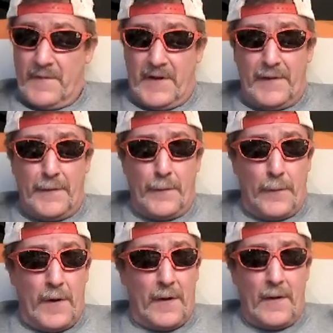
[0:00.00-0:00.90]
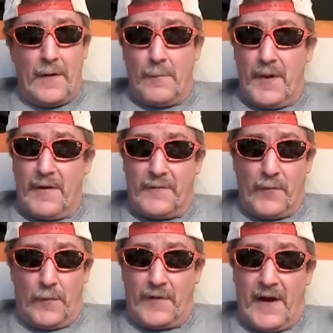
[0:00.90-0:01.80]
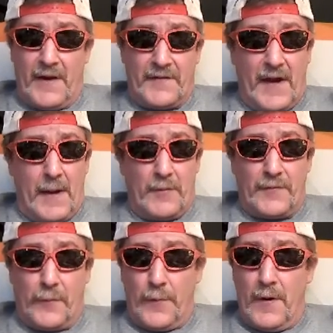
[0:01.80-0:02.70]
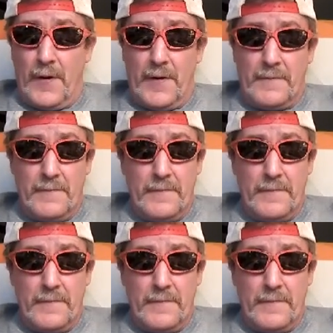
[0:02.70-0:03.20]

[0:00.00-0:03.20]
getting to the run a little bit, if Georgia can't establish the run